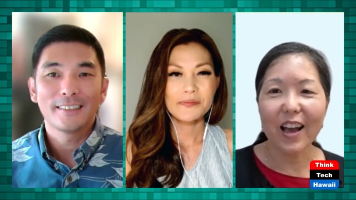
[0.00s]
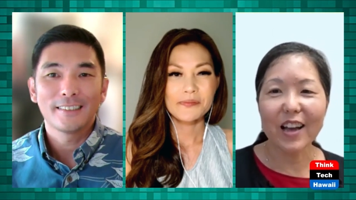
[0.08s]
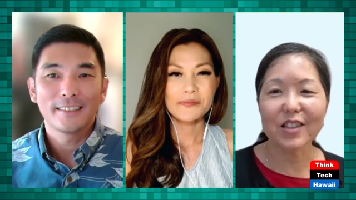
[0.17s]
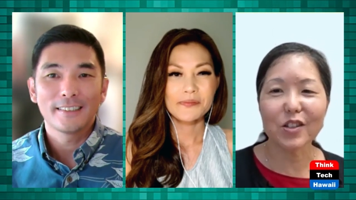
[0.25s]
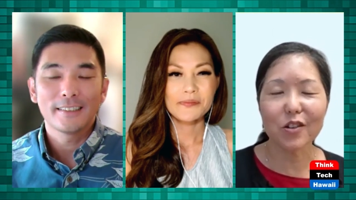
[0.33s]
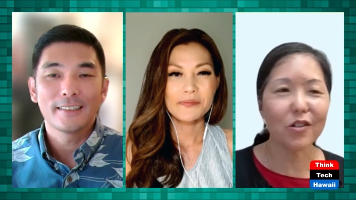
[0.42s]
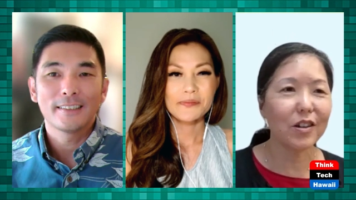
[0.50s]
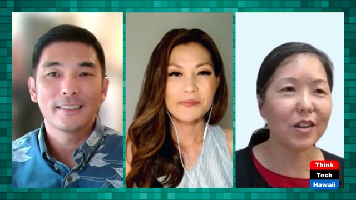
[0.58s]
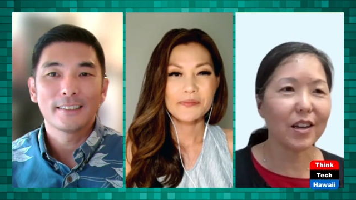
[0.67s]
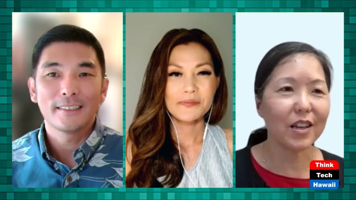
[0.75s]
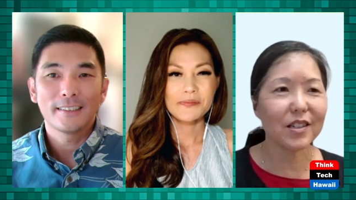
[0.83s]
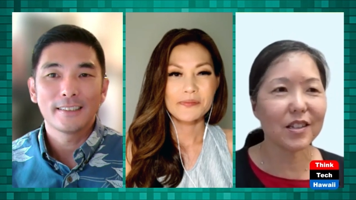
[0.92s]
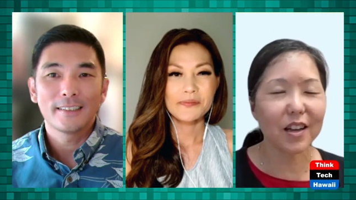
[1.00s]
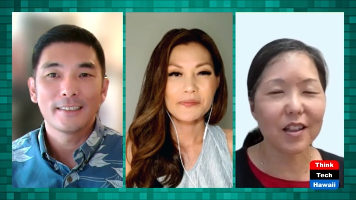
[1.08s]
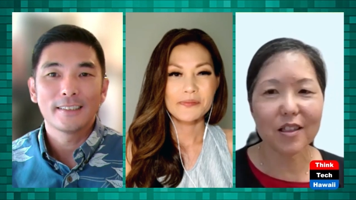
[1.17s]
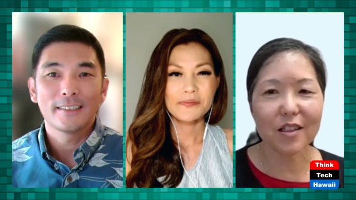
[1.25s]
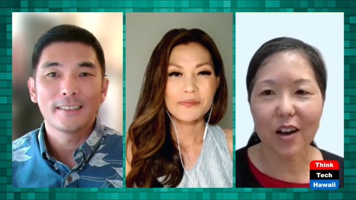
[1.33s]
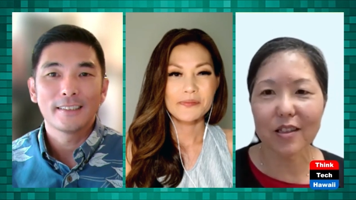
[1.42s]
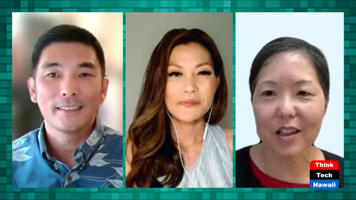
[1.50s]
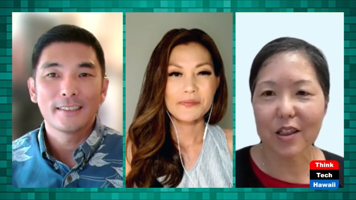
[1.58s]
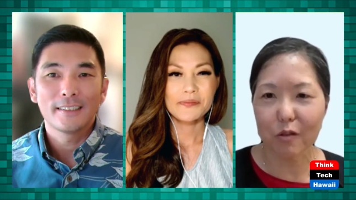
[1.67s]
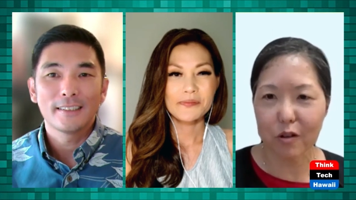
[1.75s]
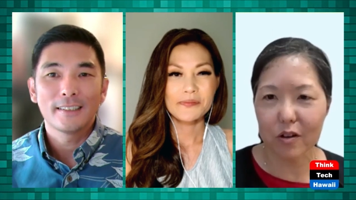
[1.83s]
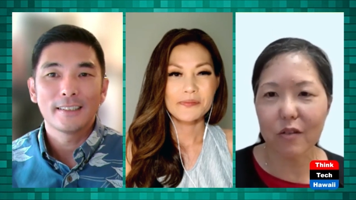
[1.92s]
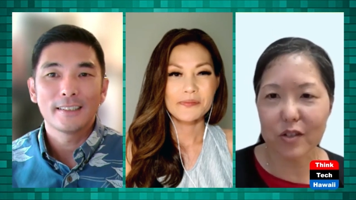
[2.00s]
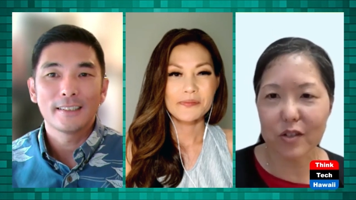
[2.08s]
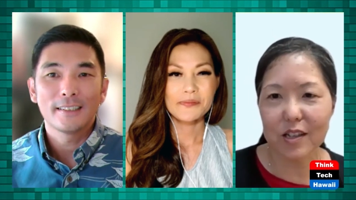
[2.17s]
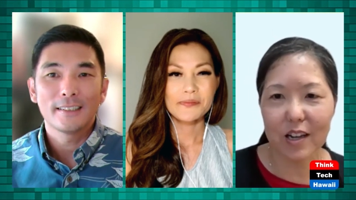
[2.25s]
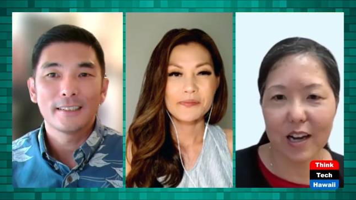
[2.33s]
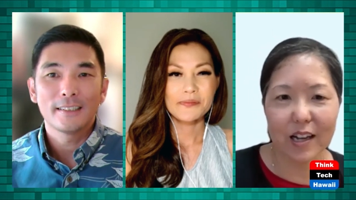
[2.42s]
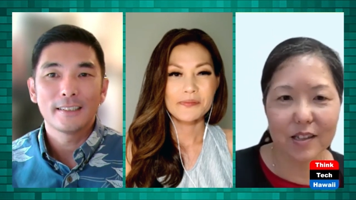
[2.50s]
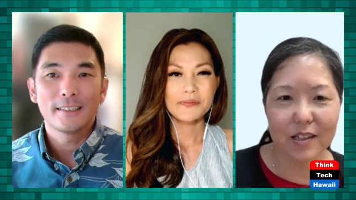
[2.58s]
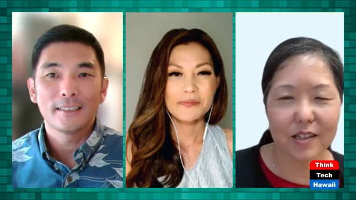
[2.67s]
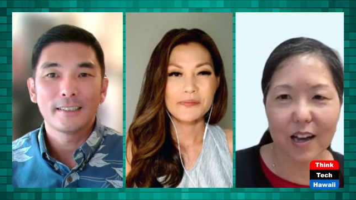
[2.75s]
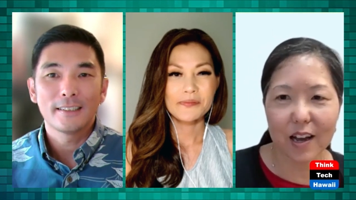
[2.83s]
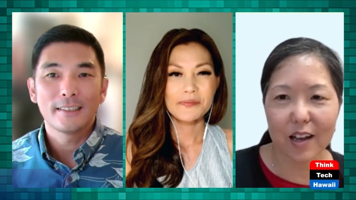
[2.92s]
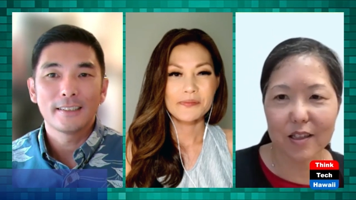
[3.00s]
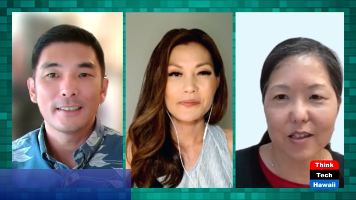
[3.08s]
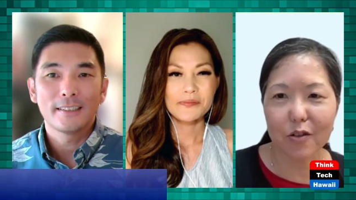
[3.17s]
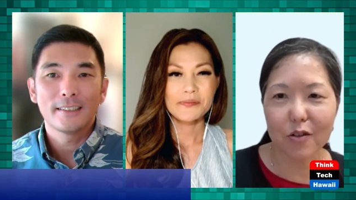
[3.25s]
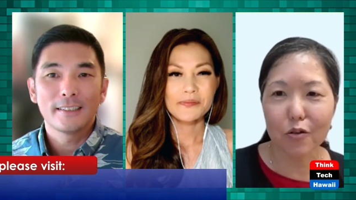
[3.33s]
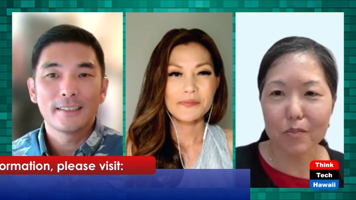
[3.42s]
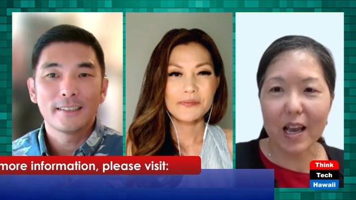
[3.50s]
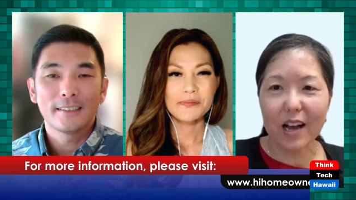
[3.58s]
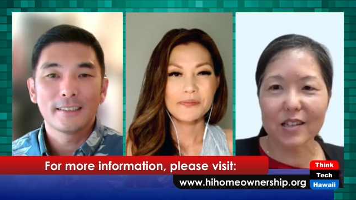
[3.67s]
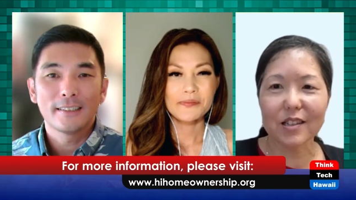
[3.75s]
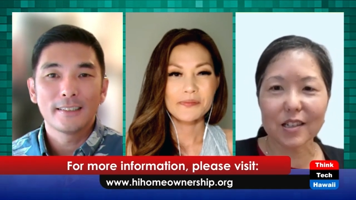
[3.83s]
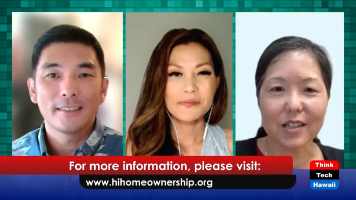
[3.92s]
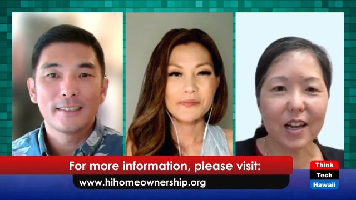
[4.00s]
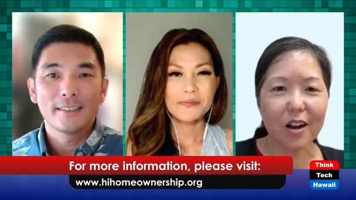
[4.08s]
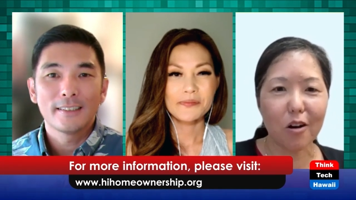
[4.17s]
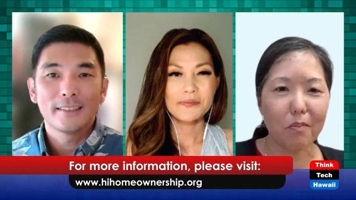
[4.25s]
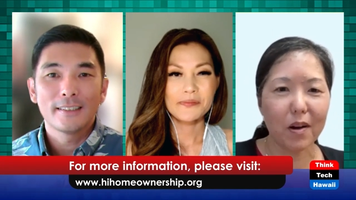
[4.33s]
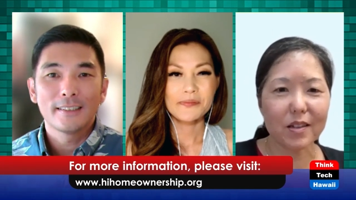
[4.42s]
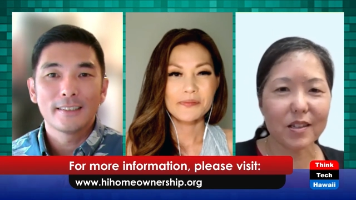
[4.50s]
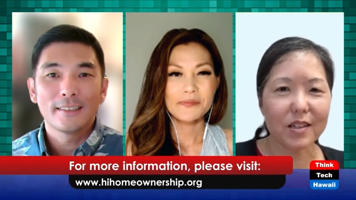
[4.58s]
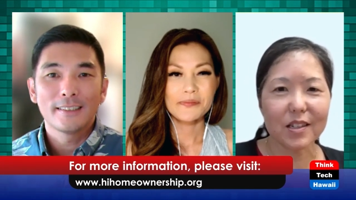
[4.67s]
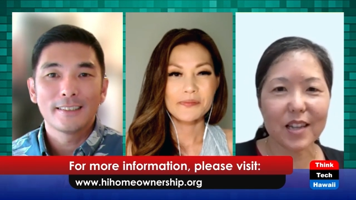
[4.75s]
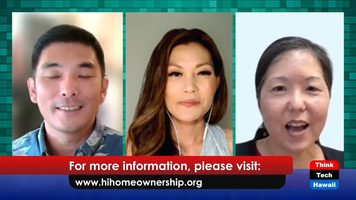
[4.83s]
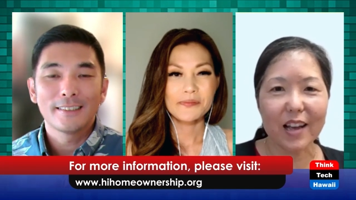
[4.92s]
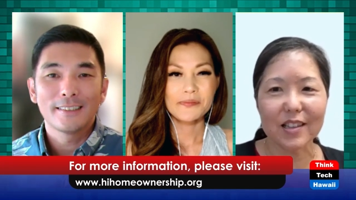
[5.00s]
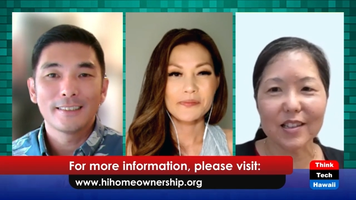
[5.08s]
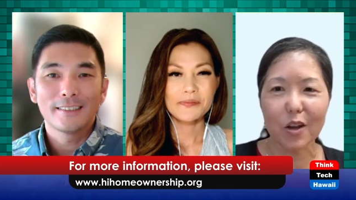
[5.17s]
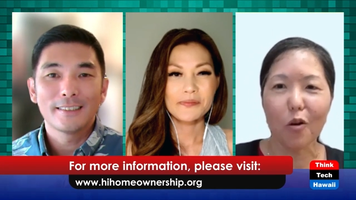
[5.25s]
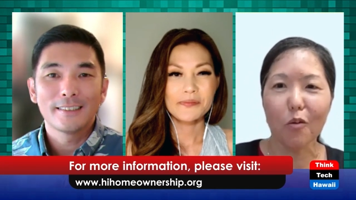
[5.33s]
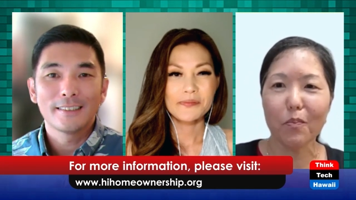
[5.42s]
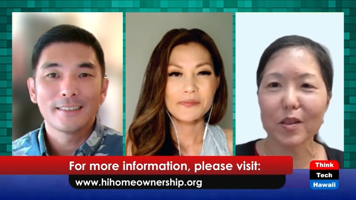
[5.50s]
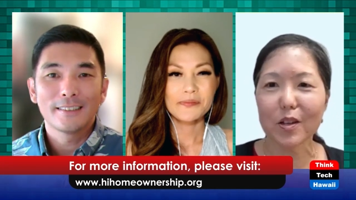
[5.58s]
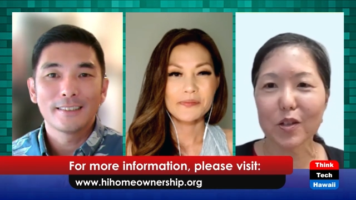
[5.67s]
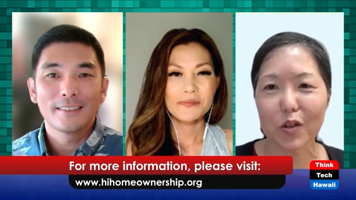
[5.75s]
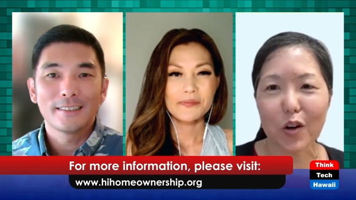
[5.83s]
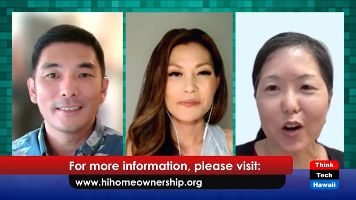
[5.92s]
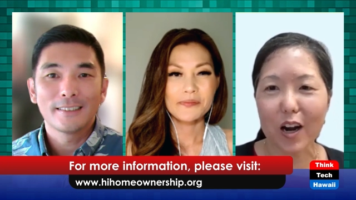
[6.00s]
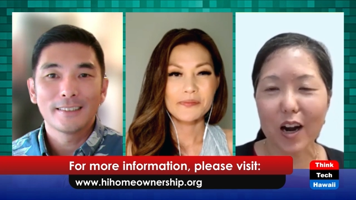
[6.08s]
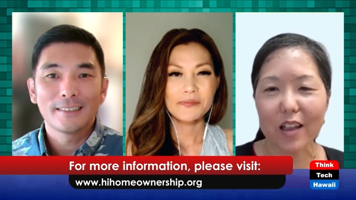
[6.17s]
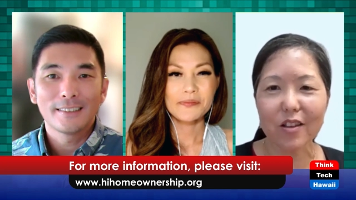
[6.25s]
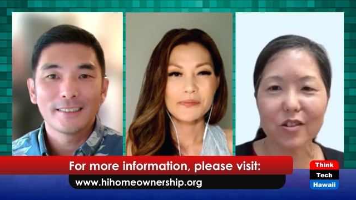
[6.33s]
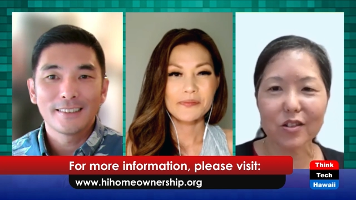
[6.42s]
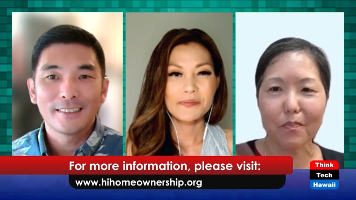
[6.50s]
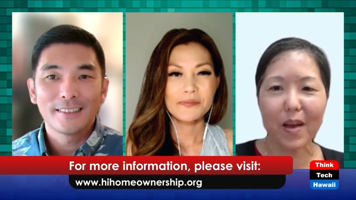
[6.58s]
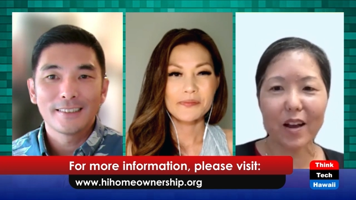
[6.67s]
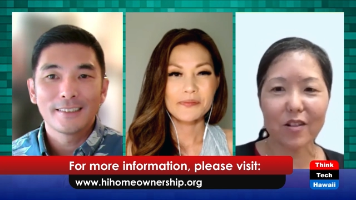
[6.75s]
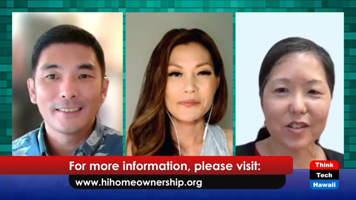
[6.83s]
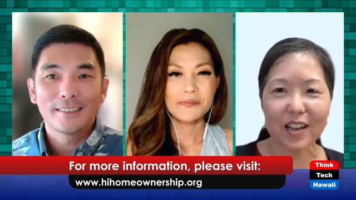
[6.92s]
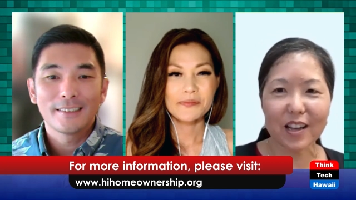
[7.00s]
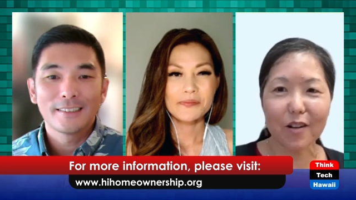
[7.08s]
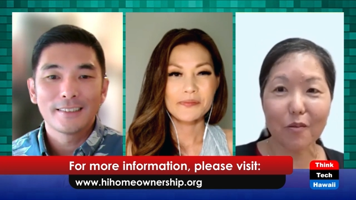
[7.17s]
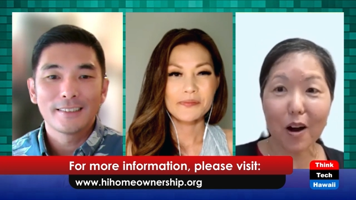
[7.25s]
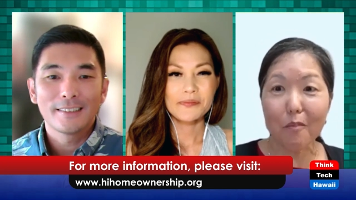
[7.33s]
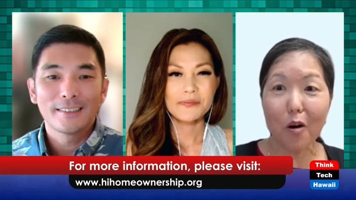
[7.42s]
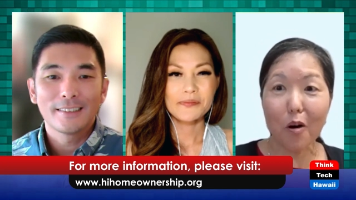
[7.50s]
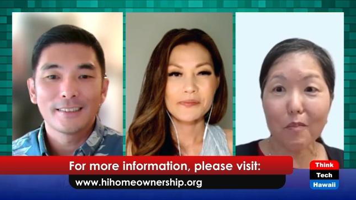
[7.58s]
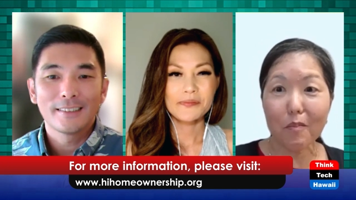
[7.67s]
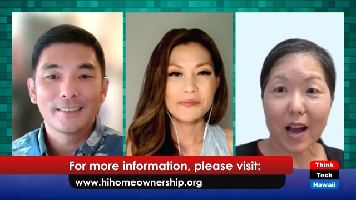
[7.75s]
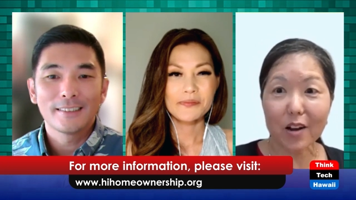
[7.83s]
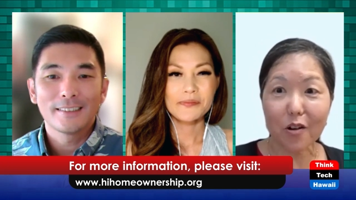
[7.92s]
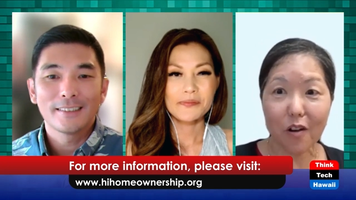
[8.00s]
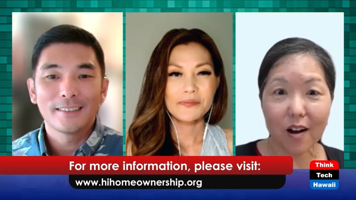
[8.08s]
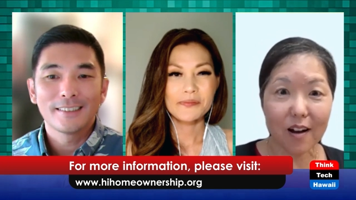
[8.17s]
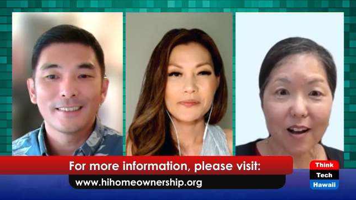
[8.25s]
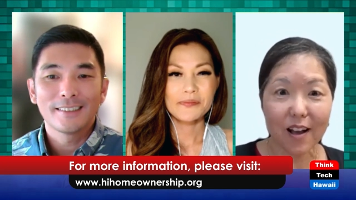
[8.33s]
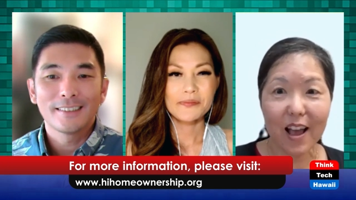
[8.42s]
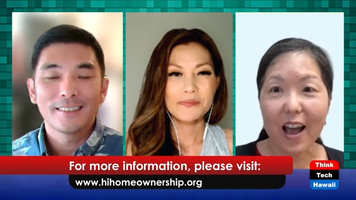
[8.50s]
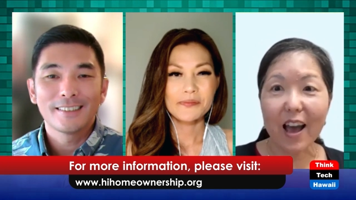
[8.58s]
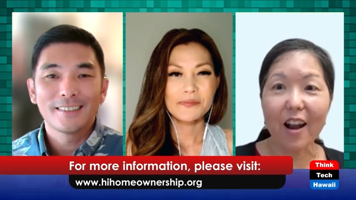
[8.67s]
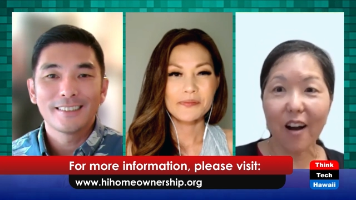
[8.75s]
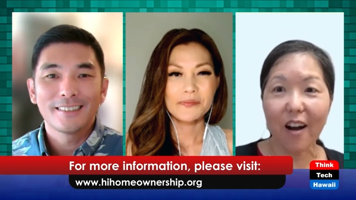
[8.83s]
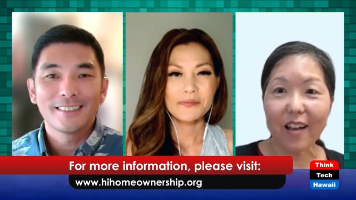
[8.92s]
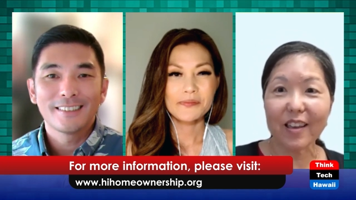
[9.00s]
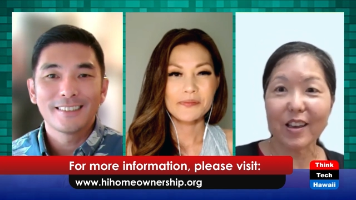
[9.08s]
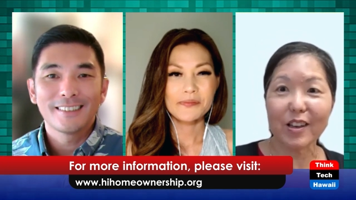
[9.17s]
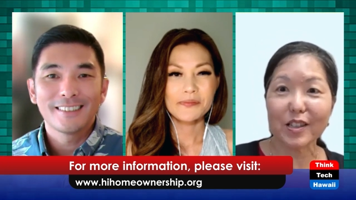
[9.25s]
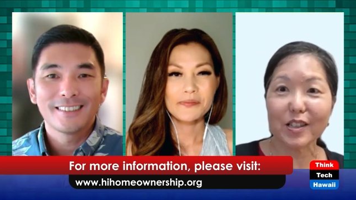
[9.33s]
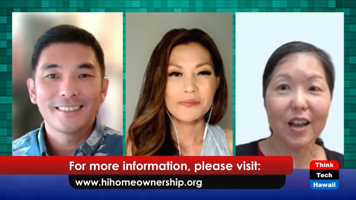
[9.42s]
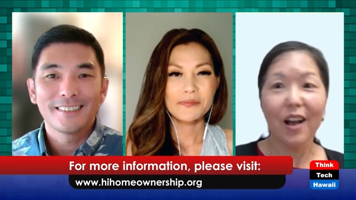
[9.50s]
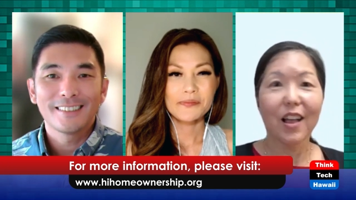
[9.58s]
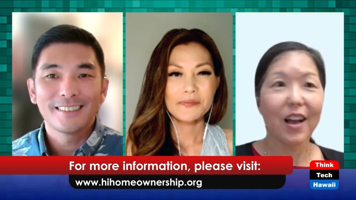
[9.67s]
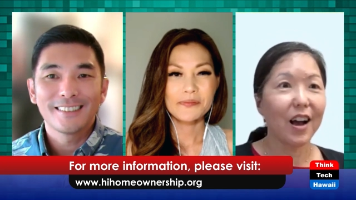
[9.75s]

Speaker 1: And so his son thought that they were going to visit an auntie at their home. He has the takeout box in his hands. They open the door and there's a banner saying, "Welcome home, Nainoa." and he's